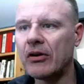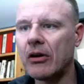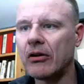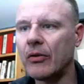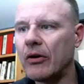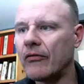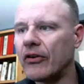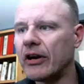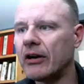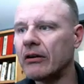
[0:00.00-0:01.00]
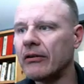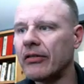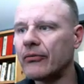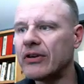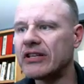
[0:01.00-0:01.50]
would be all the way over
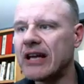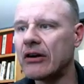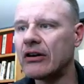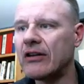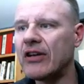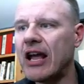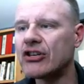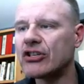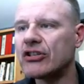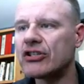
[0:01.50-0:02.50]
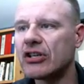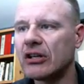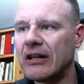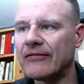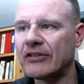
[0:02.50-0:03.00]
here, 3 standard
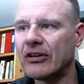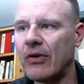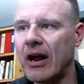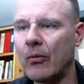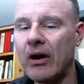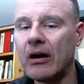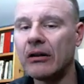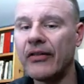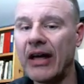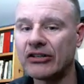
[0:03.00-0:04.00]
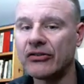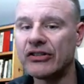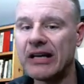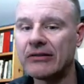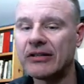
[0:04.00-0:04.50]
deviations left and right. Well, that
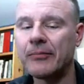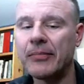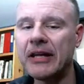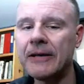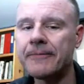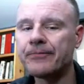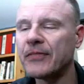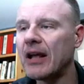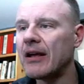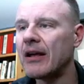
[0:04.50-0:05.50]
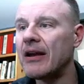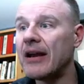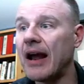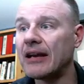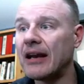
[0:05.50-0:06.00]
turns out to be
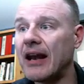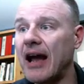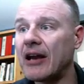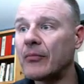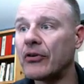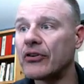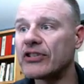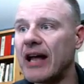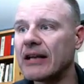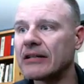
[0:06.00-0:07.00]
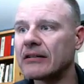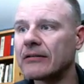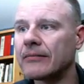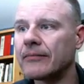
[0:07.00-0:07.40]
99%.